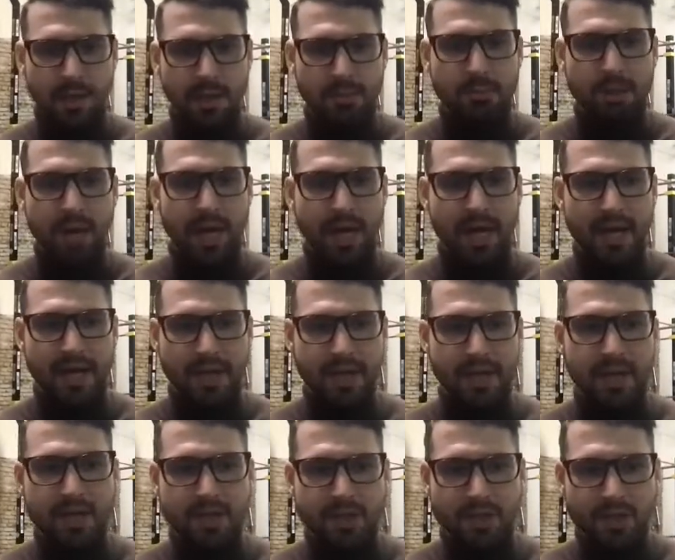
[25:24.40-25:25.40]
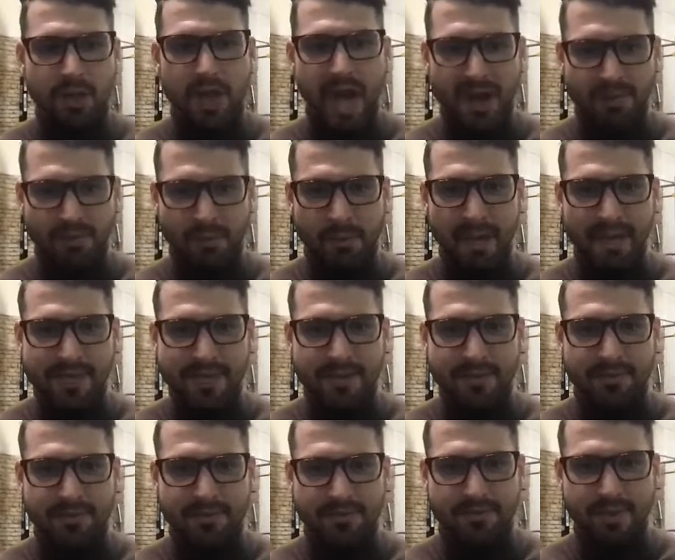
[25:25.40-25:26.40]
But to have a
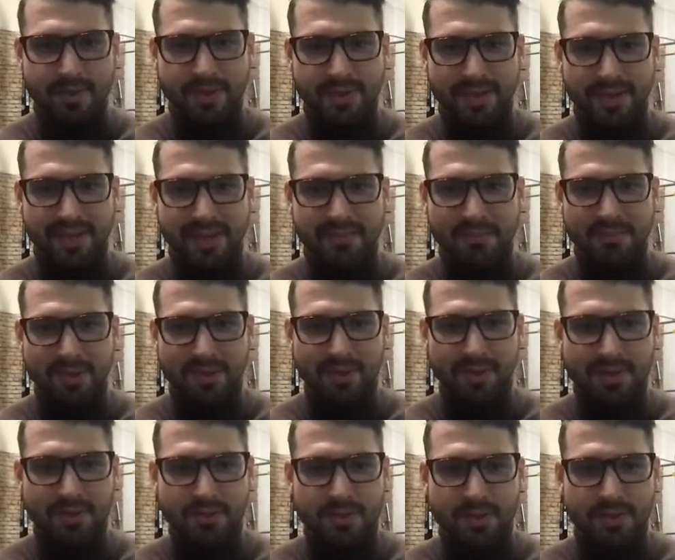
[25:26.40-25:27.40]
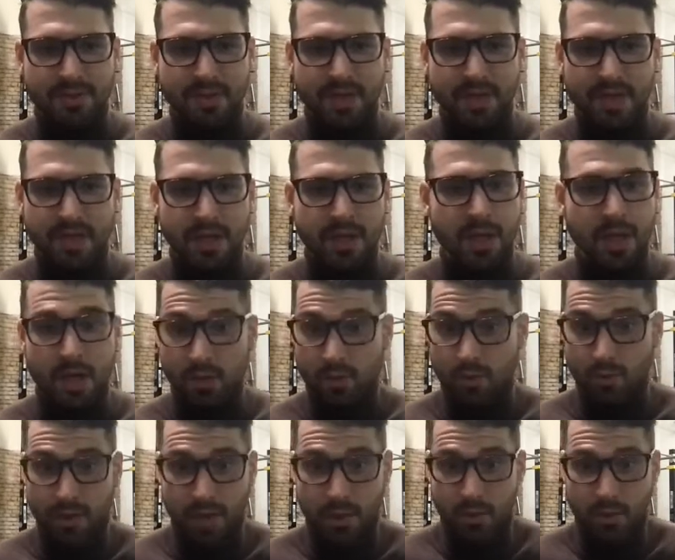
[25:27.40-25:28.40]
massive Christmas tree here,
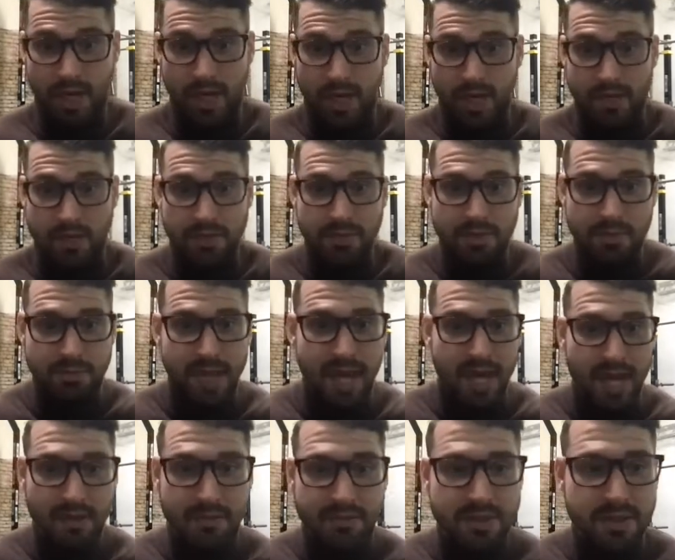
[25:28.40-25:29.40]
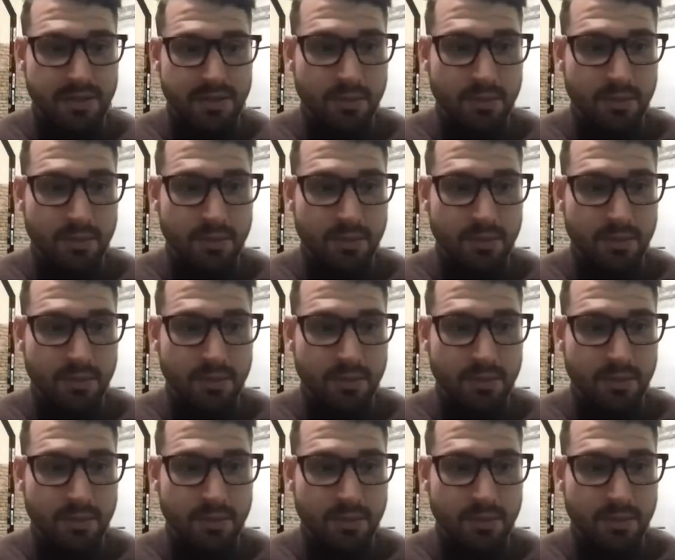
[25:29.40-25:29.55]
we got to do some deadlift.